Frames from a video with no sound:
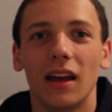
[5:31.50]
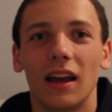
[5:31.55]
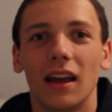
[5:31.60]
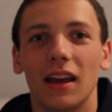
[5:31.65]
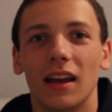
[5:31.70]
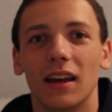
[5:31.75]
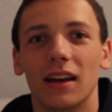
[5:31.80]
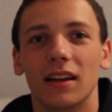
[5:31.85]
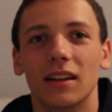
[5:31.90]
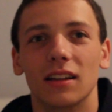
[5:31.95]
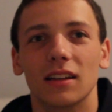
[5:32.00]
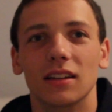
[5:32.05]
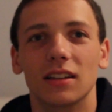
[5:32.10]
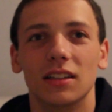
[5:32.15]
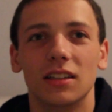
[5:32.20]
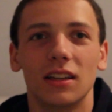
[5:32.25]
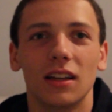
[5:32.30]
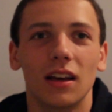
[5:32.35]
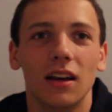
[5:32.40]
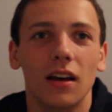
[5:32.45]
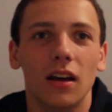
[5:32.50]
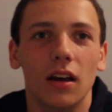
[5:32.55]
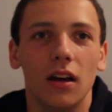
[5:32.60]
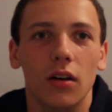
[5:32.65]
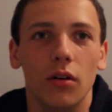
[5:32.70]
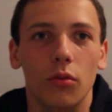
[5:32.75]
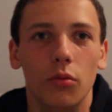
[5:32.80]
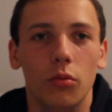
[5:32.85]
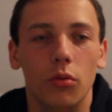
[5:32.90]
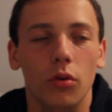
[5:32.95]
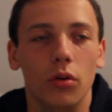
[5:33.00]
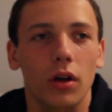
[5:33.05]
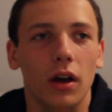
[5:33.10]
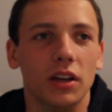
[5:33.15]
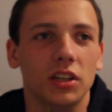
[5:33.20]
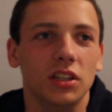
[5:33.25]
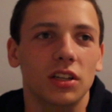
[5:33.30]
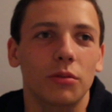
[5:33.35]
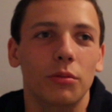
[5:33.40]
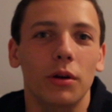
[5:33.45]
and well,
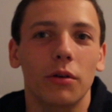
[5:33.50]
actually no,